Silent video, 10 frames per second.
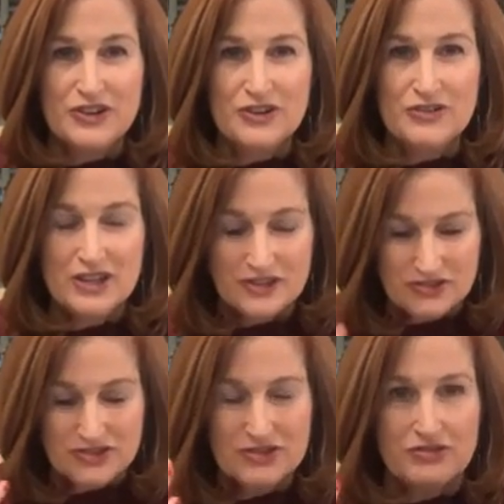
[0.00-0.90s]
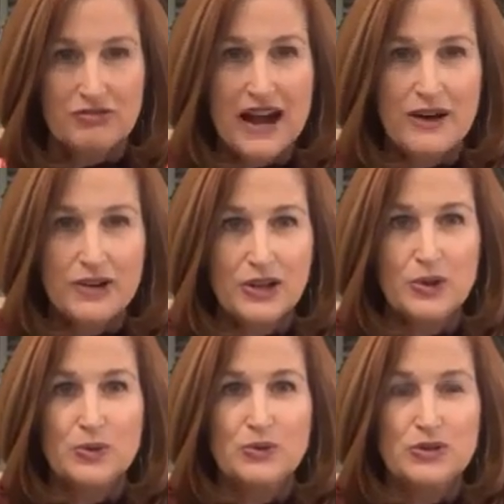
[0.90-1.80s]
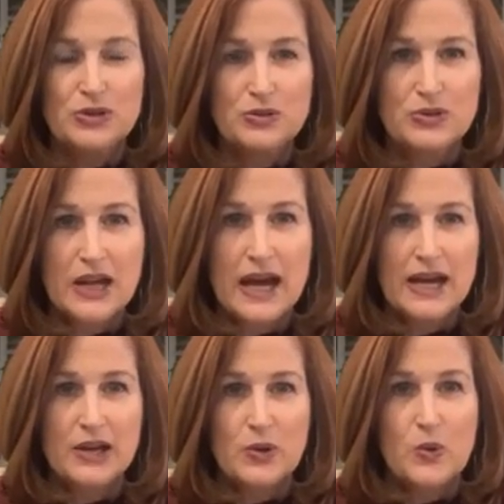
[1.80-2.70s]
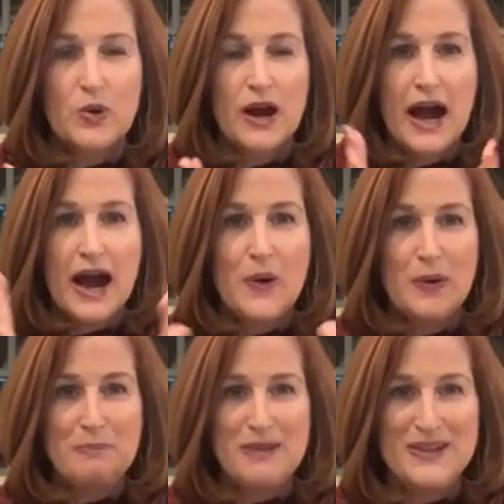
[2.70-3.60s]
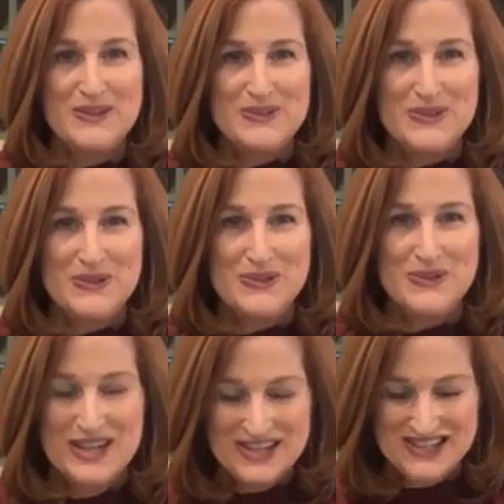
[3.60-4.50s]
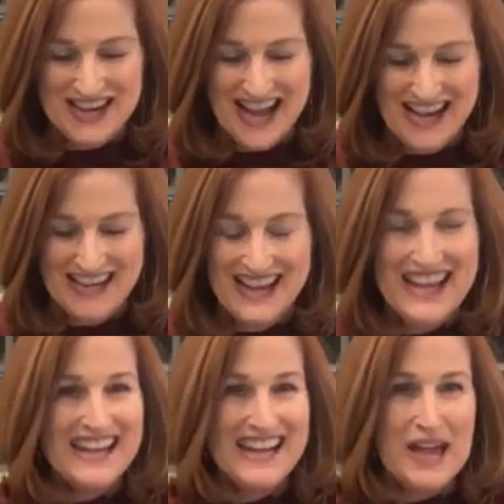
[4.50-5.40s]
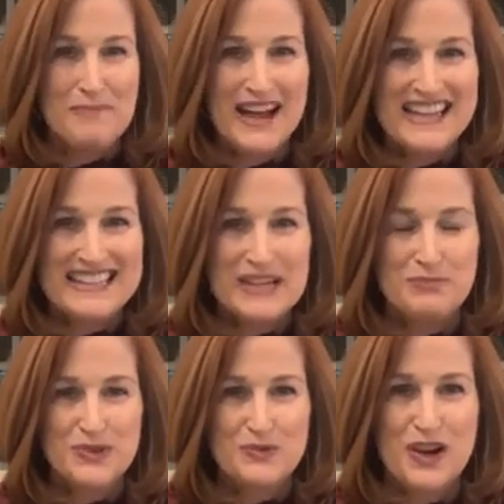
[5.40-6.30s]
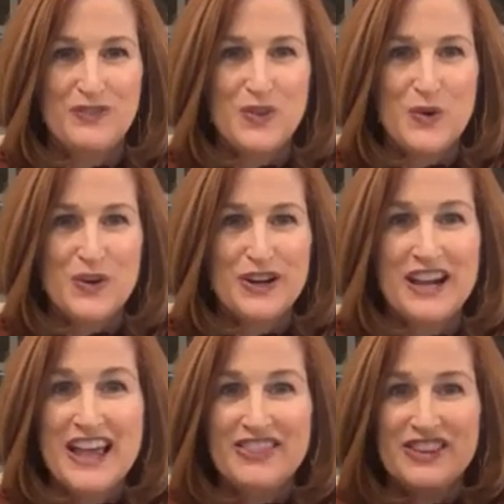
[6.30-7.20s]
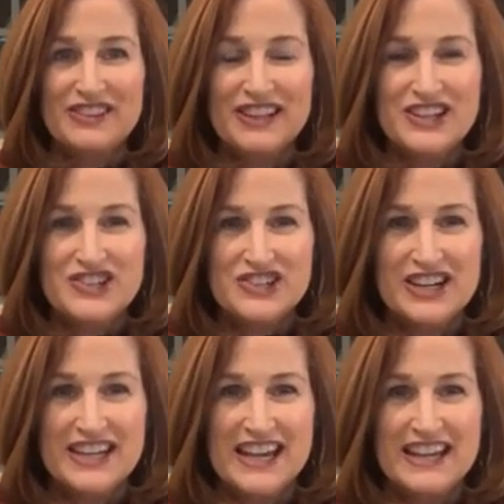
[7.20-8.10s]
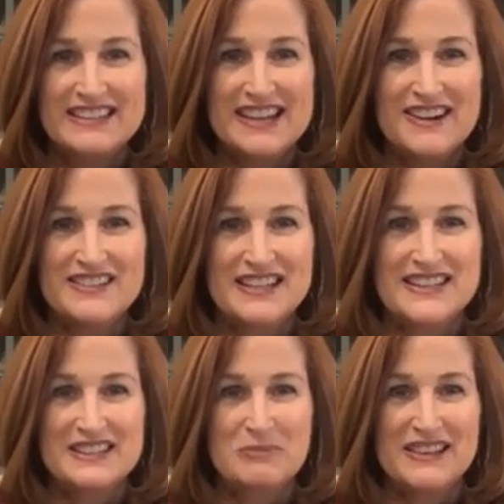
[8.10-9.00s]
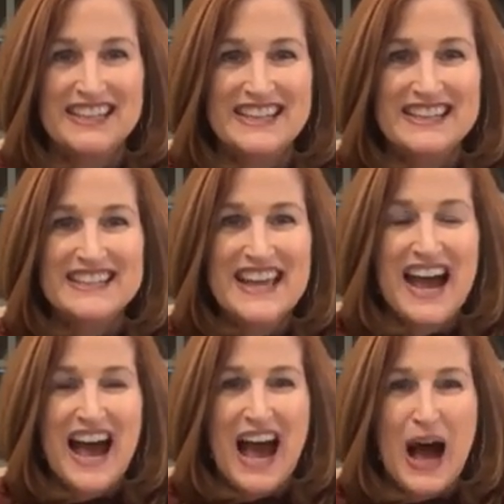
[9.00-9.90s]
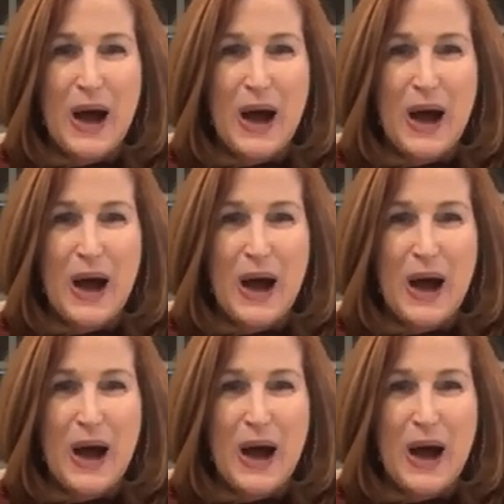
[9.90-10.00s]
either is drowning you too tight or how it makes you shine. And again, my example is Ralph Lauren. The links you're going to get, Sarah's got some links.